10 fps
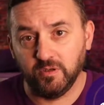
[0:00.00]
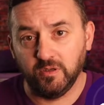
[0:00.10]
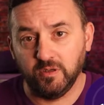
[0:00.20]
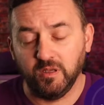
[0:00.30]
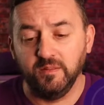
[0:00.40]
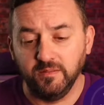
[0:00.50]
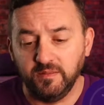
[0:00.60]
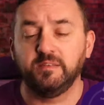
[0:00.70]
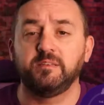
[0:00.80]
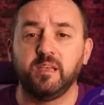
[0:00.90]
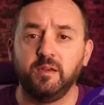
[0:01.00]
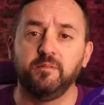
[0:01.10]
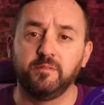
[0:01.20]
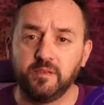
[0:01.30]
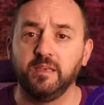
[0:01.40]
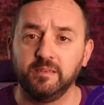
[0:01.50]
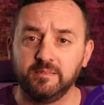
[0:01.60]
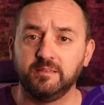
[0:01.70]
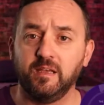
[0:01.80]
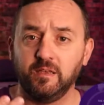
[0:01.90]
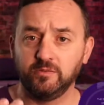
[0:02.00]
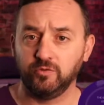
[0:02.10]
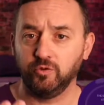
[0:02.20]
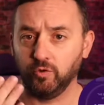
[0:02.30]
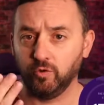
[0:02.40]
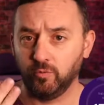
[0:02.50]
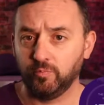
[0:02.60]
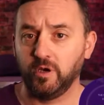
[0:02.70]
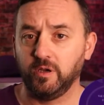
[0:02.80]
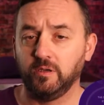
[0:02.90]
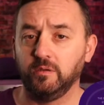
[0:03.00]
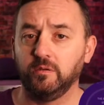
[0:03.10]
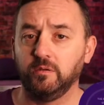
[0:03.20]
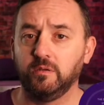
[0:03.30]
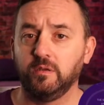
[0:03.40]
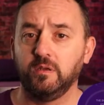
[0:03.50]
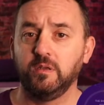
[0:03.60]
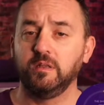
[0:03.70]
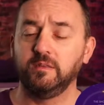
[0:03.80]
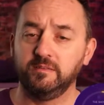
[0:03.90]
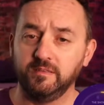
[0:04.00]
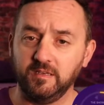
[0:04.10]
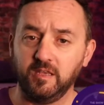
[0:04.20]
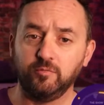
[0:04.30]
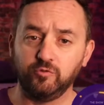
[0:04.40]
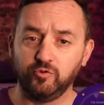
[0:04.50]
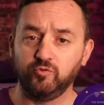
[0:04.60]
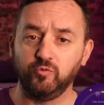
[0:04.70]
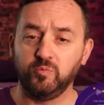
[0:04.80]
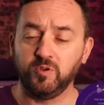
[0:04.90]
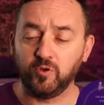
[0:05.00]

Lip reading: And this kind of kickstarts your brain. This enables you to become